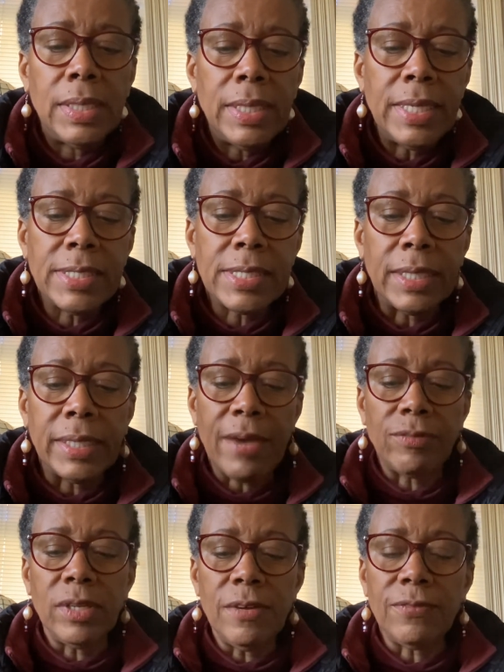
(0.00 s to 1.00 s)
It's the
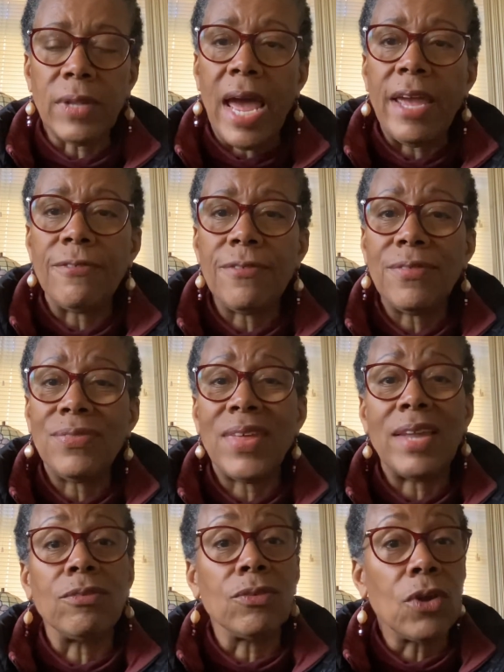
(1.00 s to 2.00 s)
level of life
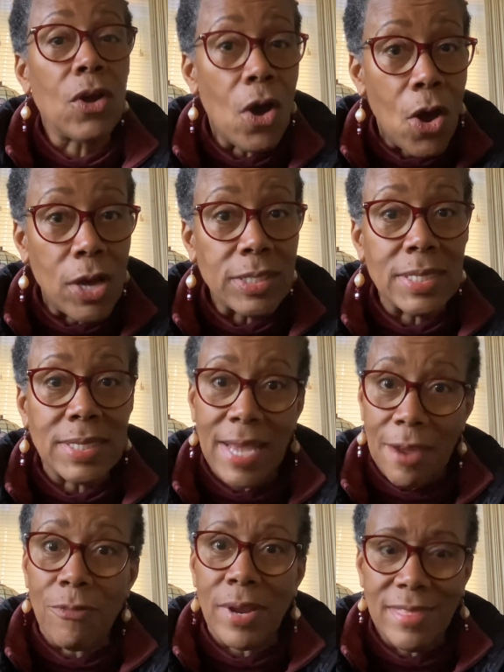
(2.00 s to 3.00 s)
that causes
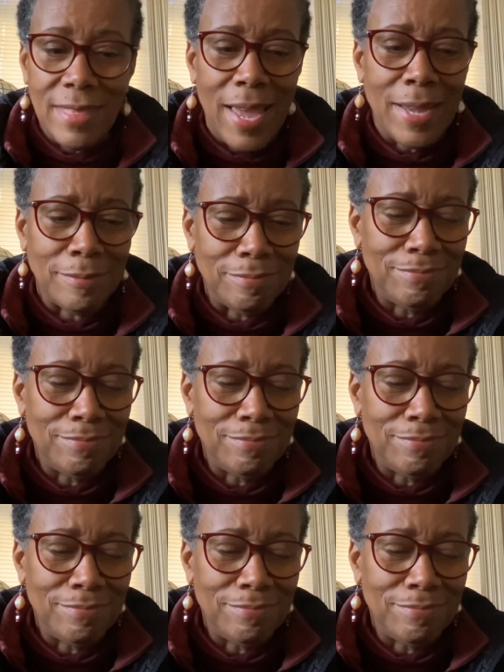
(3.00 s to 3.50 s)
everything.